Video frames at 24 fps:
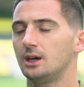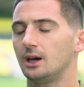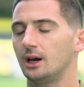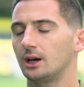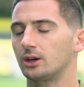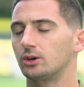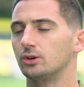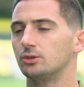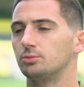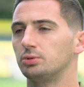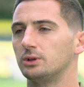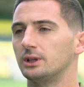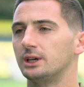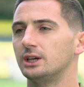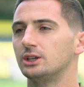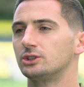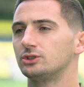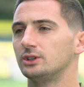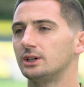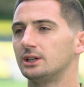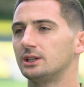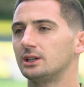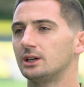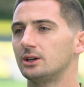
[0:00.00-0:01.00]
a good
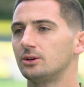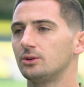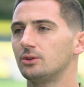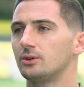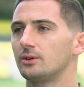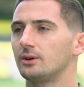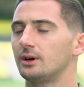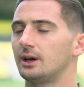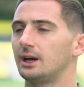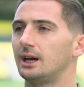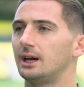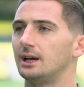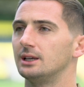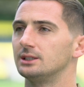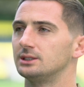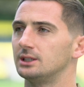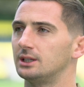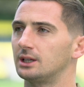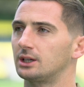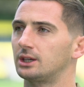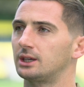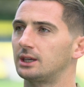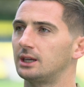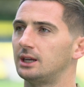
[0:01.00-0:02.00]
place right now. Uh, it's
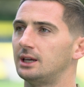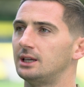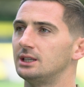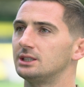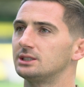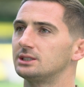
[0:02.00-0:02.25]
in a great